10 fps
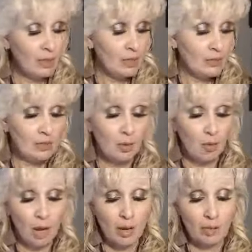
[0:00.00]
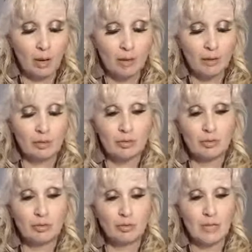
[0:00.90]
So I want you
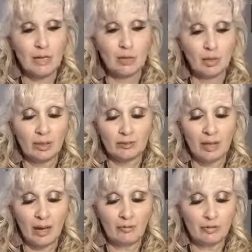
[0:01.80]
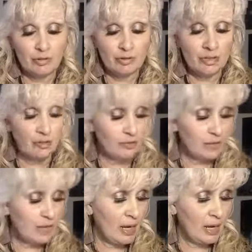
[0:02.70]
to take a look at that for yourself
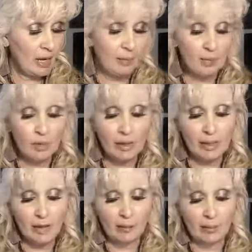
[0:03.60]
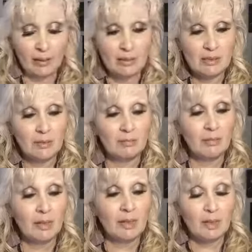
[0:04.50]
today. I mean, right now, please.
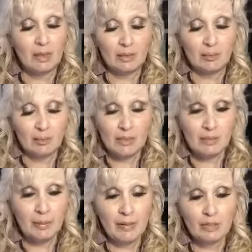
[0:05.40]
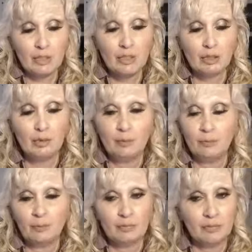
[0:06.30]
Because be the you,
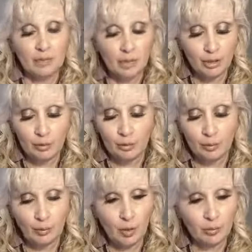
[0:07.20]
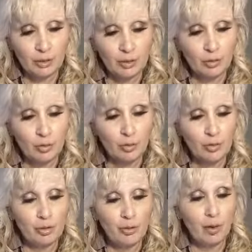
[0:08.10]
you, only you know who
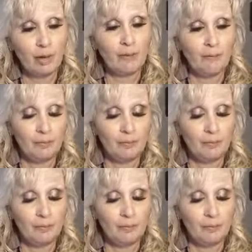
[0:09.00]
you are,